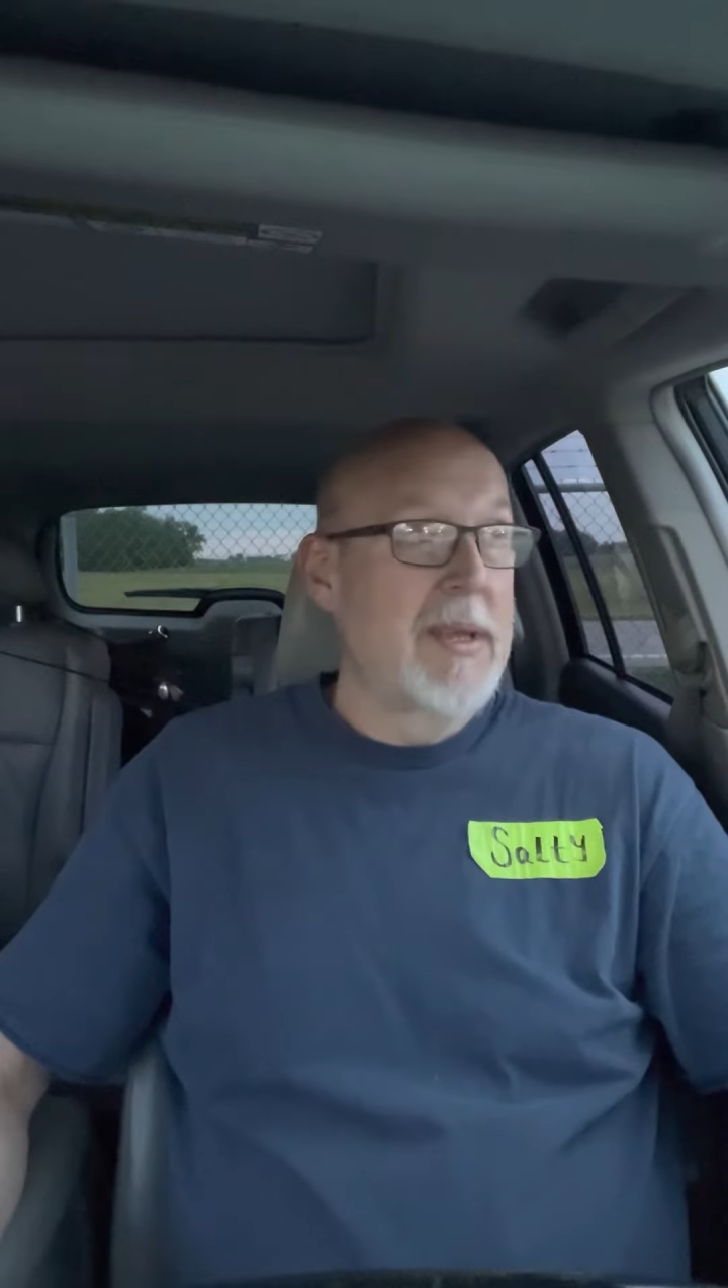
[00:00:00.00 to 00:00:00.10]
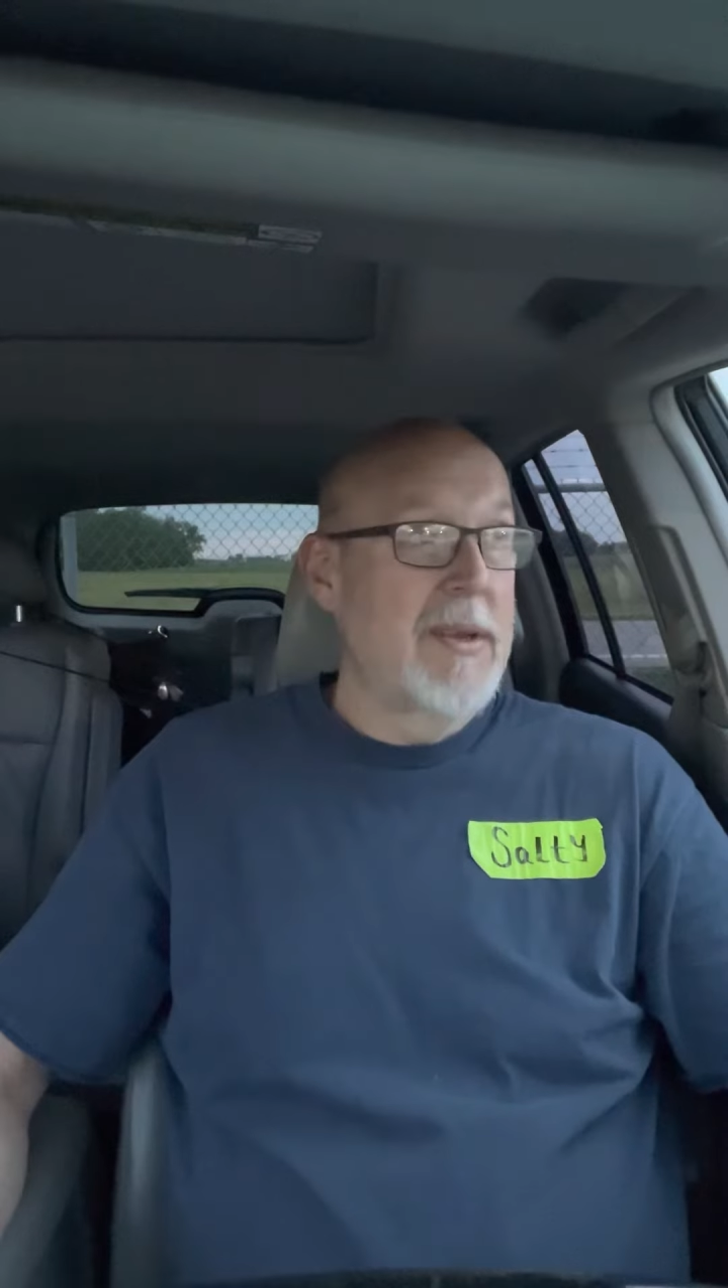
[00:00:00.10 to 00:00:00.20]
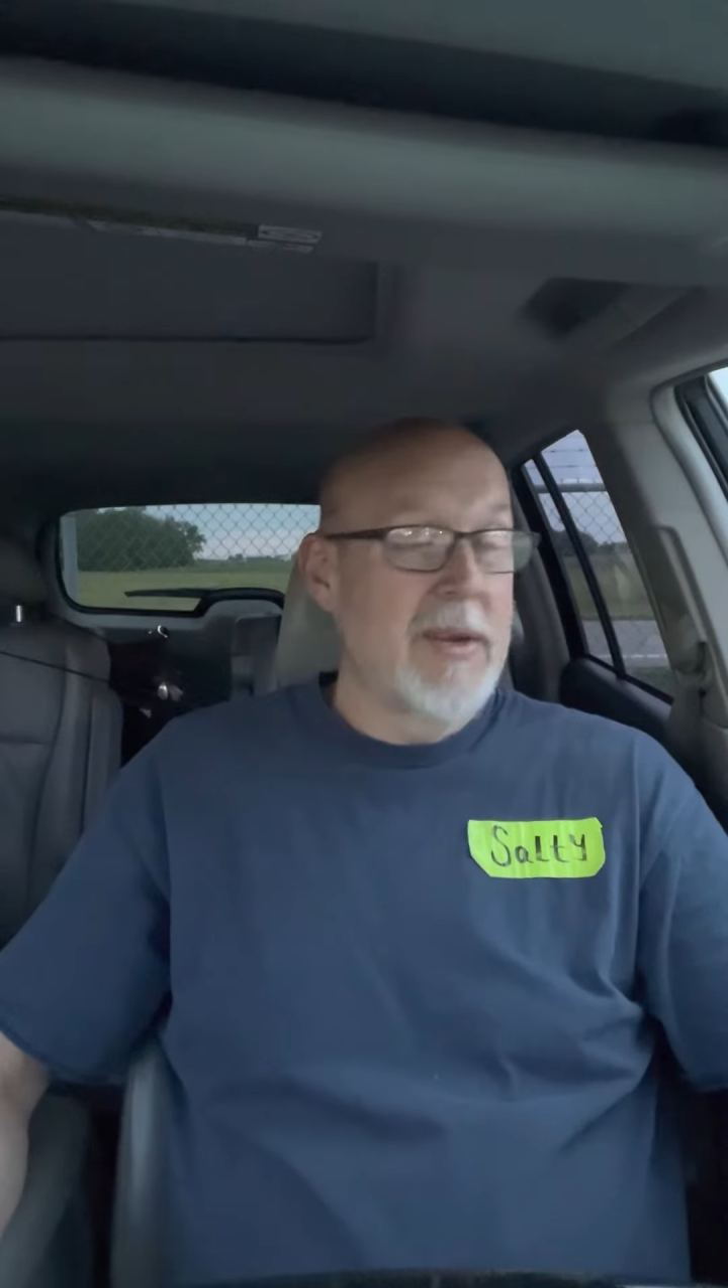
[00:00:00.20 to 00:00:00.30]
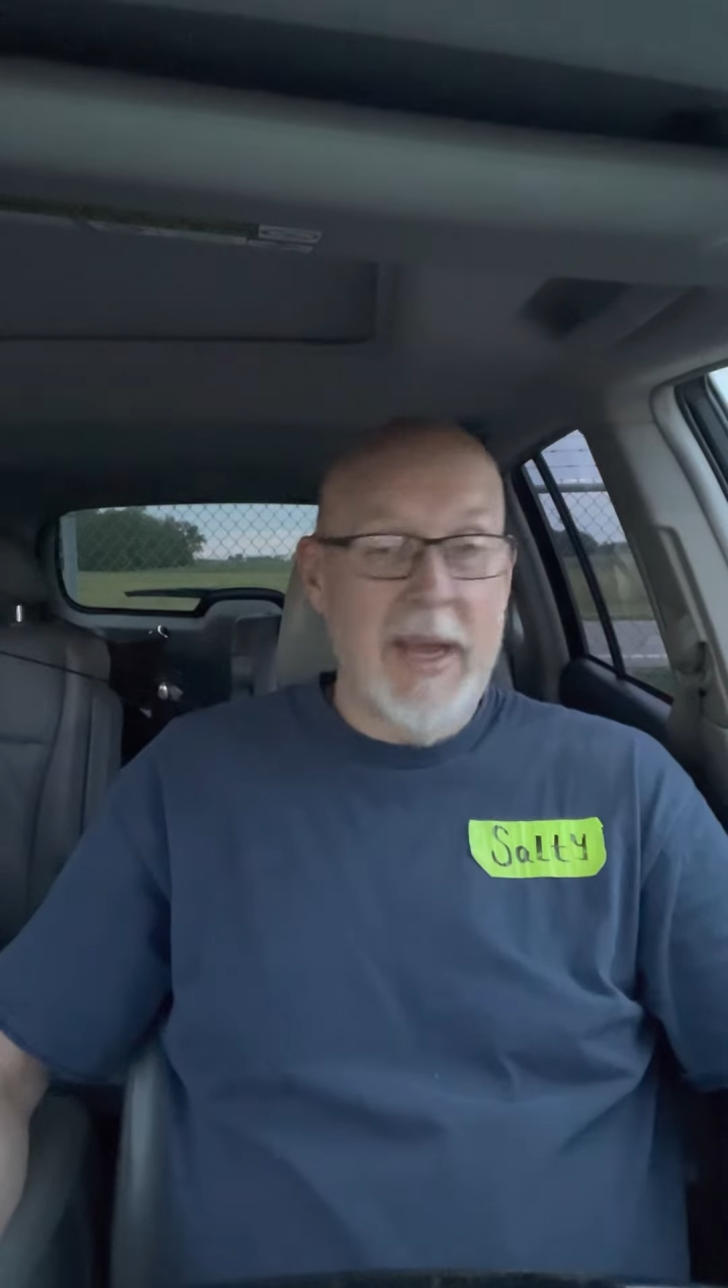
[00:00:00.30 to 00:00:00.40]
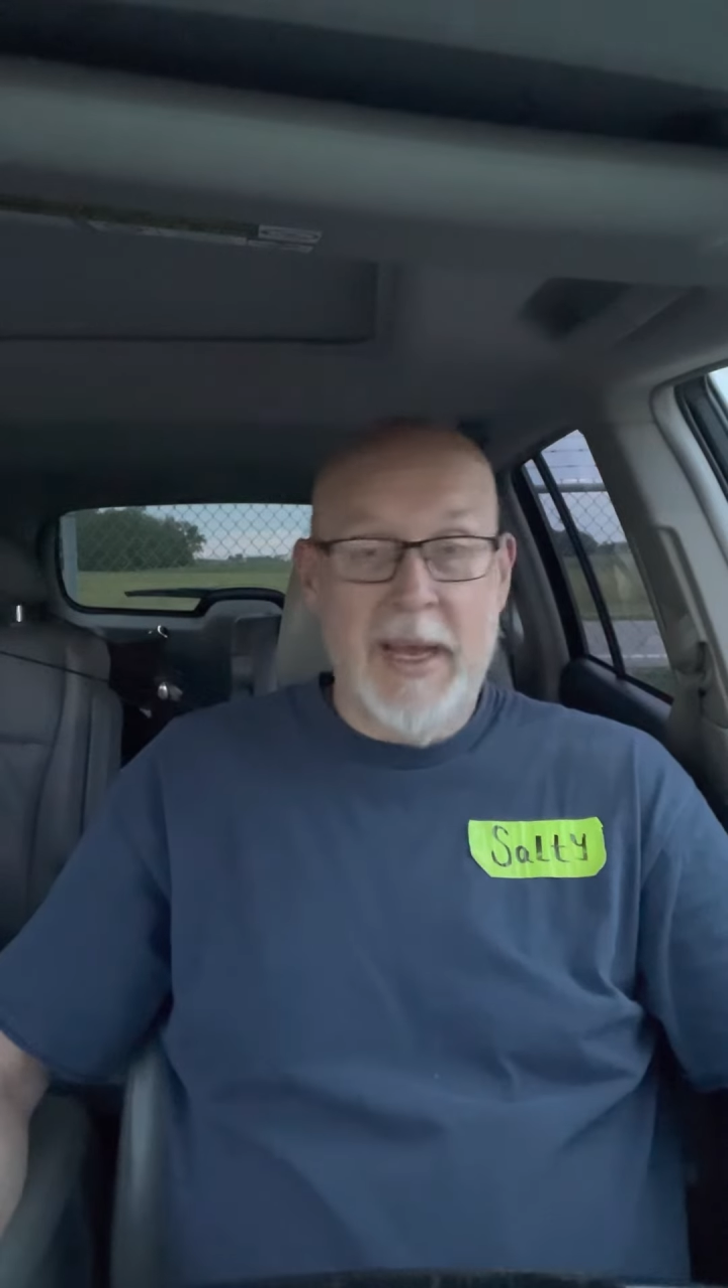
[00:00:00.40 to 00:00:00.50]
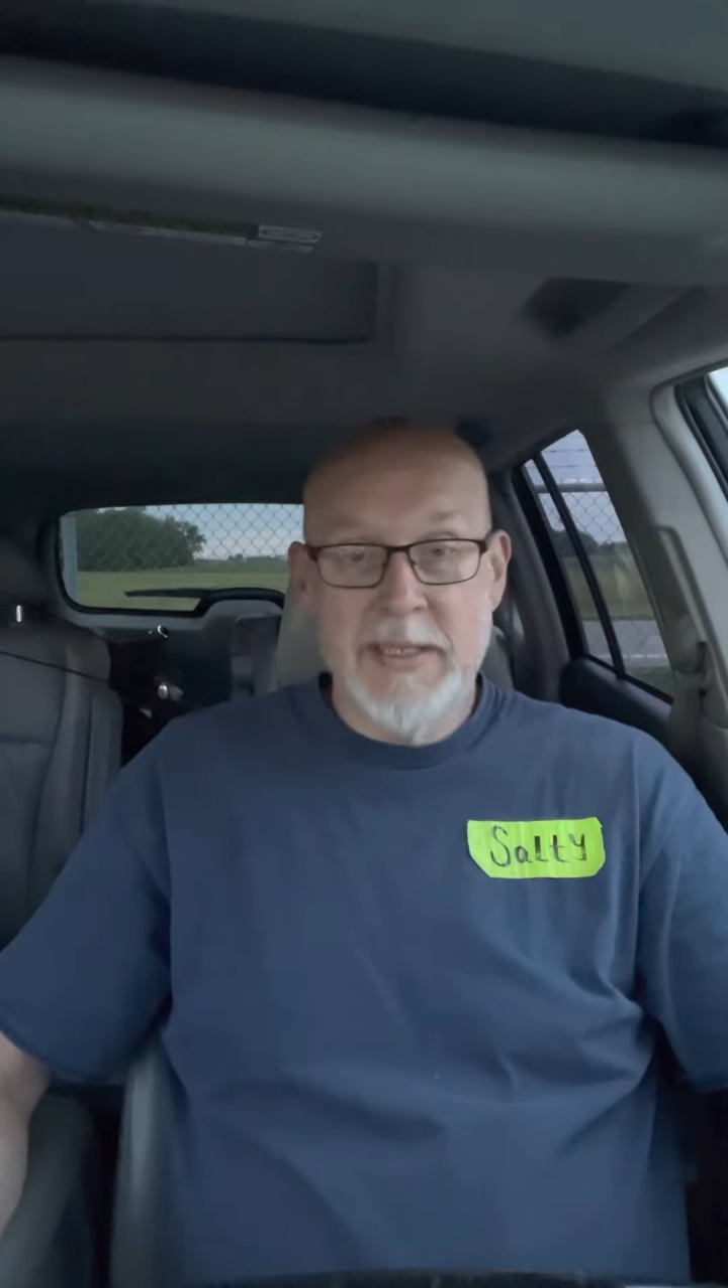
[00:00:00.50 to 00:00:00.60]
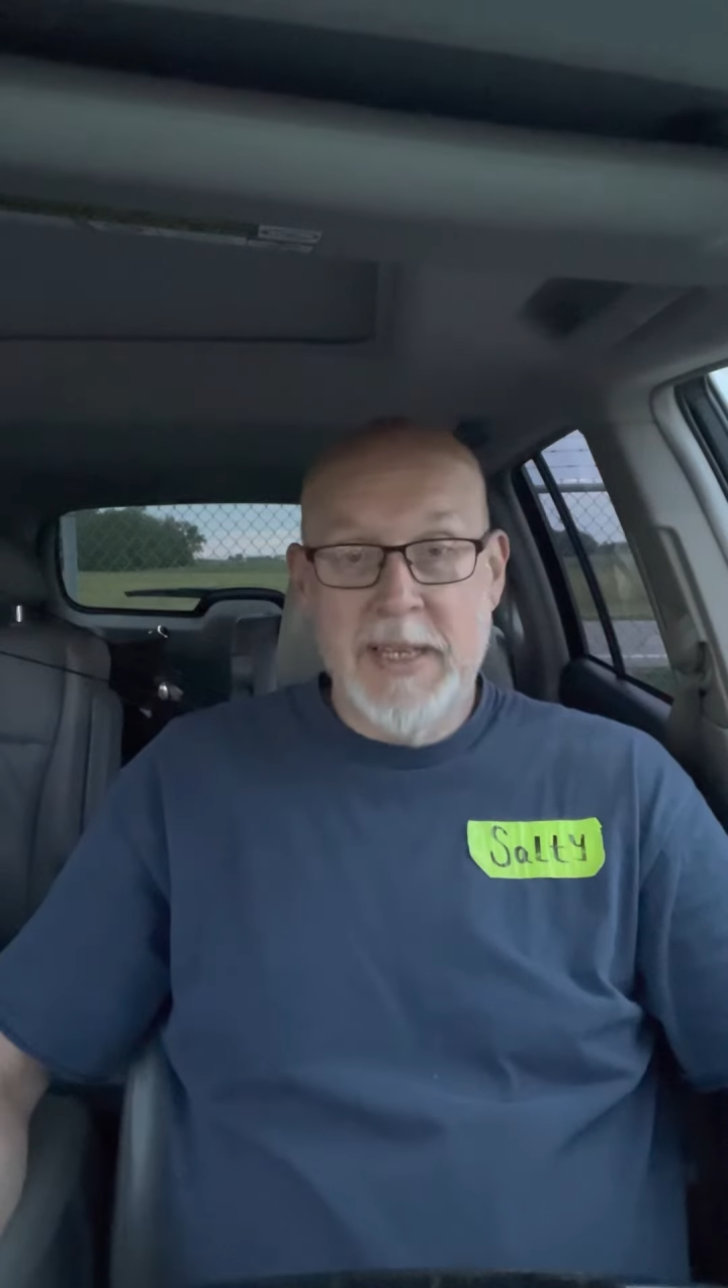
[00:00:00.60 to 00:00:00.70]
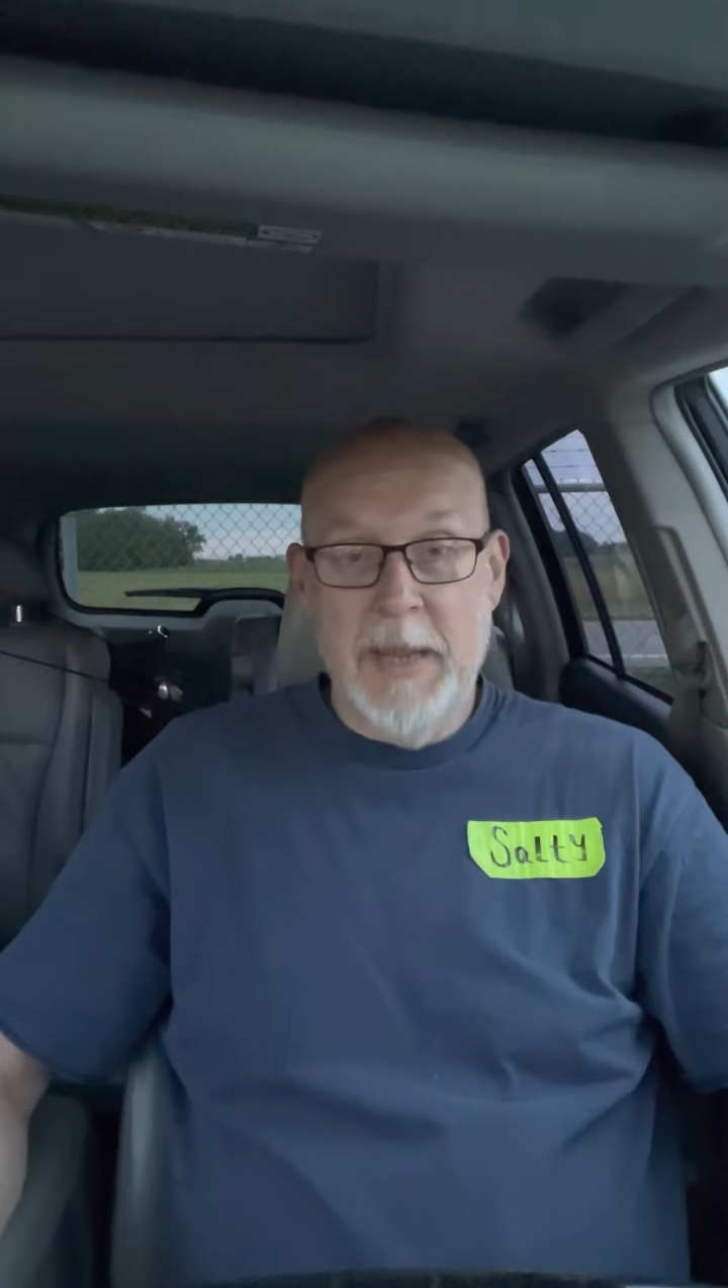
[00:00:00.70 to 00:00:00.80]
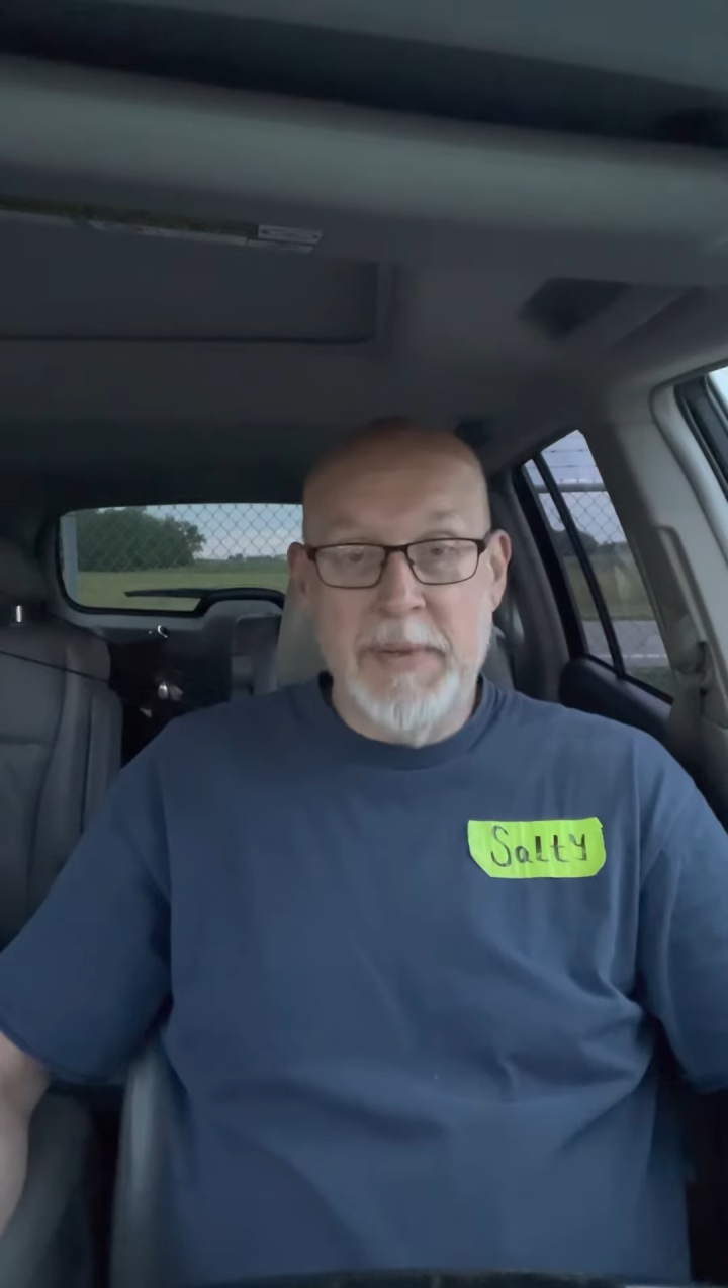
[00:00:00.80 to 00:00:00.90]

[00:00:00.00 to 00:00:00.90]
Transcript: You guys keep